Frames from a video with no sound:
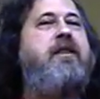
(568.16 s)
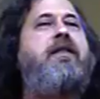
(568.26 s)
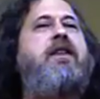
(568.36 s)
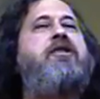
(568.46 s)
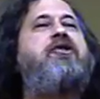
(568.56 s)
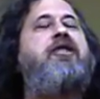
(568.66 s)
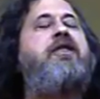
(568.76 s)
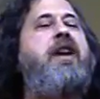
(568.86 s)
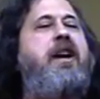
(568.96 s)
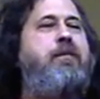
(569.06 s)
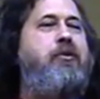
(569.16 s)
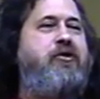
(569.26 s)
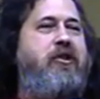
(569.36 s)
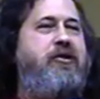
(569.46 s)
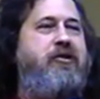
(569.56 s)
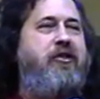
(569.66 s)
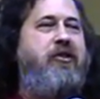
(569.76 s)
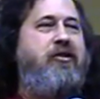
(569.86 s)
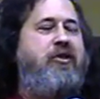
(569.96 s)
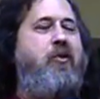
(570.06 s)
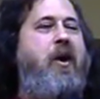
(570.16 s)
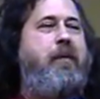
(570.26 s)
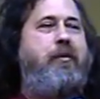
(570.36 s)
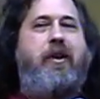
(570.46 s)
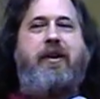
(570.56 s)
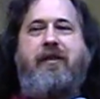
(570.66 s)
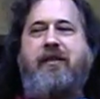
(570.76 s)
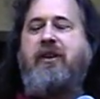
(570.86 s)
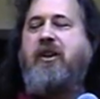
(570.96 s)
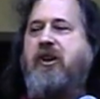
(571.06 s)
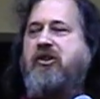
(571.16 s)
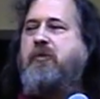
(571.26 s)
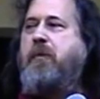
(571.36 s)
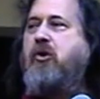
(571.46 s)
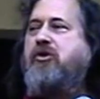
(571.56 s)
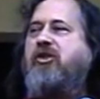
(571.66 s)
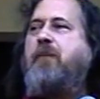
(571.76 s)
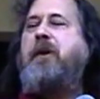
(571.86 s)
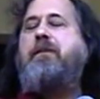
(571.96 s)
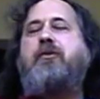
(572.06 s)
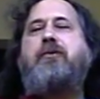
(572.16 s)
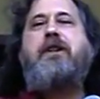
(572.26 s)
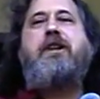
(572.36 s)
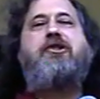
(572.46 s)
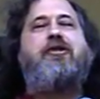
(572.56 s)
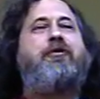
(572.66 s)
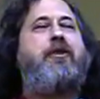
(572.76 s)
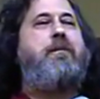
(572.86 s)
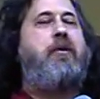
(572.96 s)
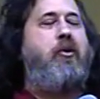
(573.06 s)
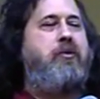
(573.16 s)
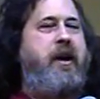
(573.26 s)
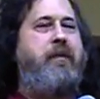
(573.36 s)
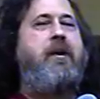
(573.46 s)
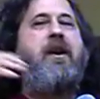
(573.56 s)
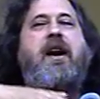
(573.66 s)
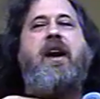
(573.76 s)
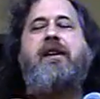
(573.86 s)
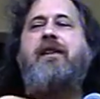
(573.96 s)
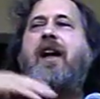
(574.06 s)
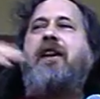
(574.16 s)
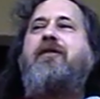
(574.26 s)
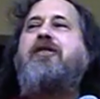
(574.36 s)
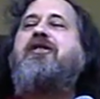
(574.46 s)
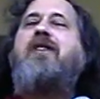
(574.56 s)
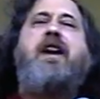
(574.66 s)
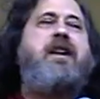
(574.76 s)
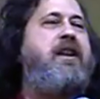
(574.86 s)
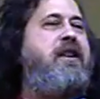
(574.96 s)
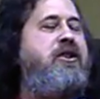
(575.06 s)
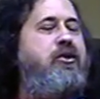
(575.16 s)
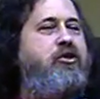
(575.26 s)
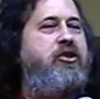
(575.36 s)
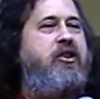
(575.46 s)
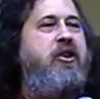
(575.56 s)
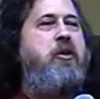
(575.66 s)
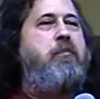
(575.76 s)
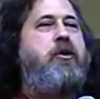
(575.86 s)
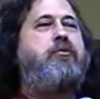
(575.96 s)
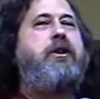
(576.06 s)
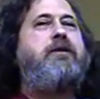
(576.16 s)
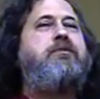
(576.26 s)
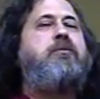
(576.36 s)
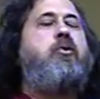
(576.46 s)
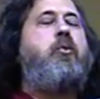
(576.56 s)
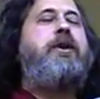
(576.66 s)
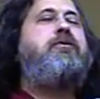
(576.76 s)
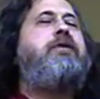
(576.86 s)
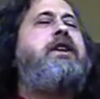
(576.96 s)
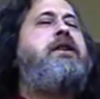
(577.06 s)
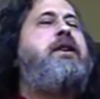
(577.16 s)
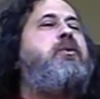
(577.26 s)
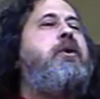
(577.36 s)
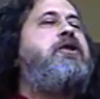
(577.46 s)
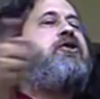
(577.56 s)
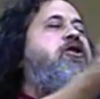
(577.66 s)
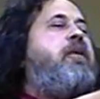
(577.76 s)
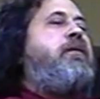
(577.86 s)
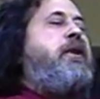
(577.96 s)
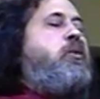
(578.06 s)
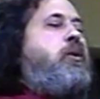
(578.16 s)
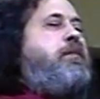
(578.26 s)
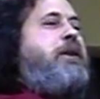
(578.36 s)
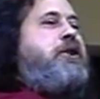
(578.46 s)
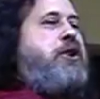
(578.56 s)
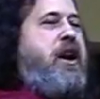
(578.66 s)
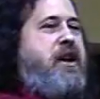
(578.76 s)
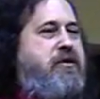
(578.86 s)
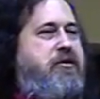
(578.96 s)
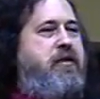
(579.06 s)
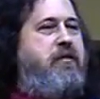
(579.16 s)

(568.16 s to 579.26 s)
This enables us to cooperate. Suppose some people release a free program, and a lot of us like it and use it, but we really wish something would be changed.